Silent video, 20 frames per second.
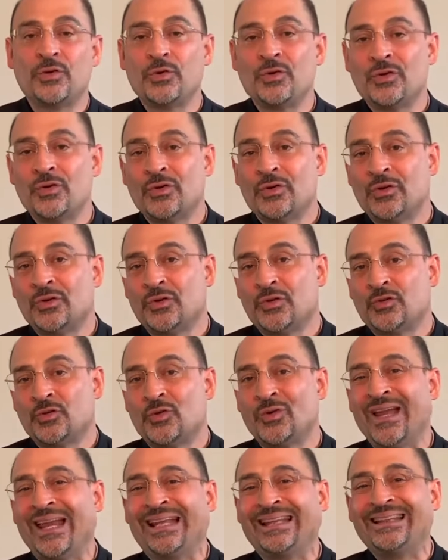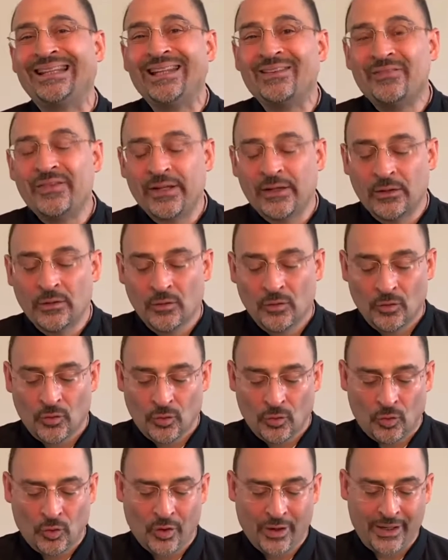do to a living
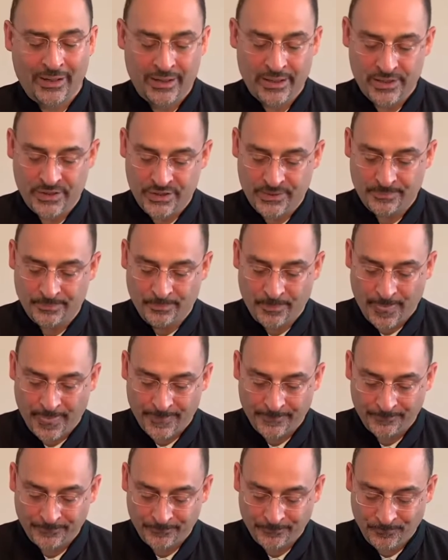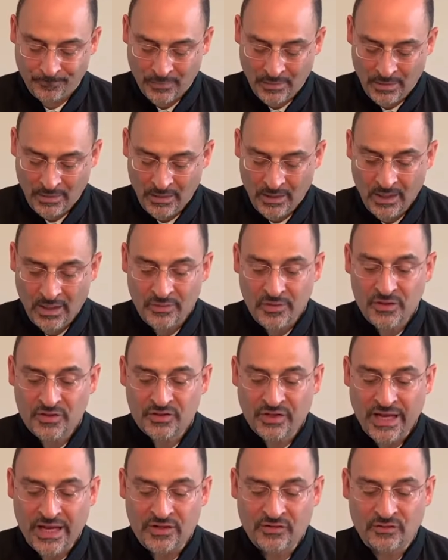organism. In
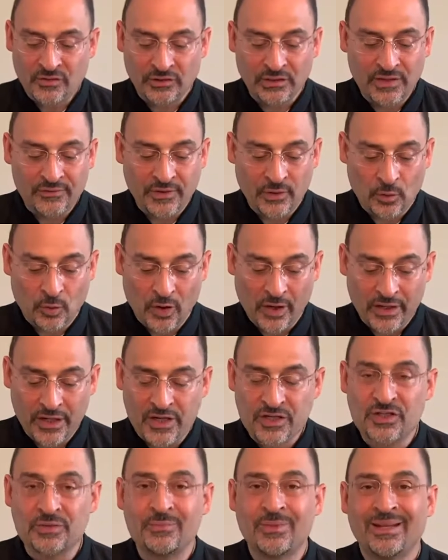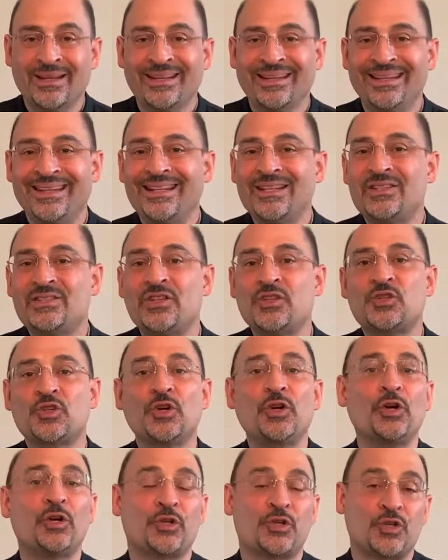this case, the living organism is the
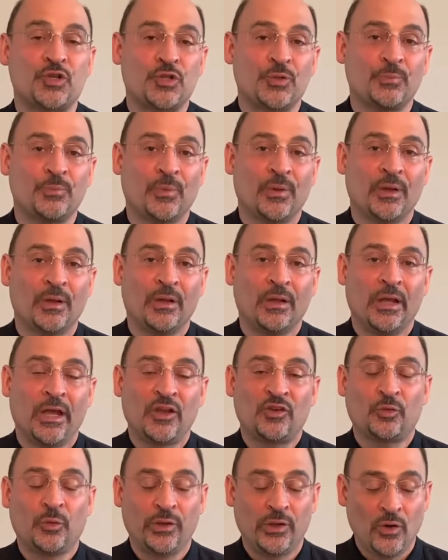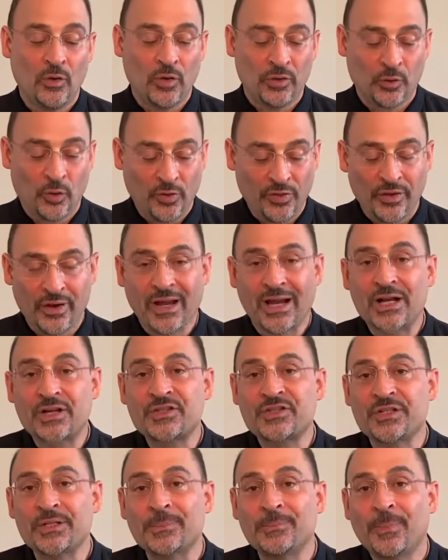church. As we know in
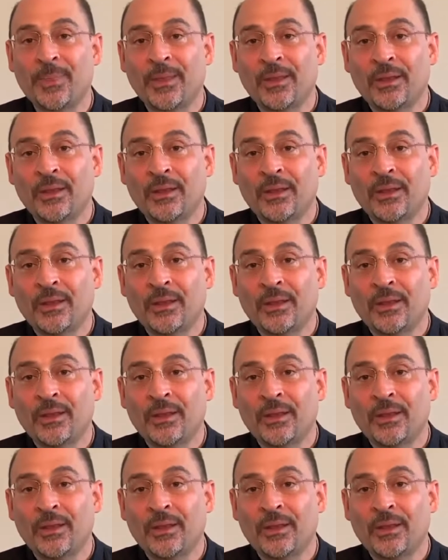Orthodoxy,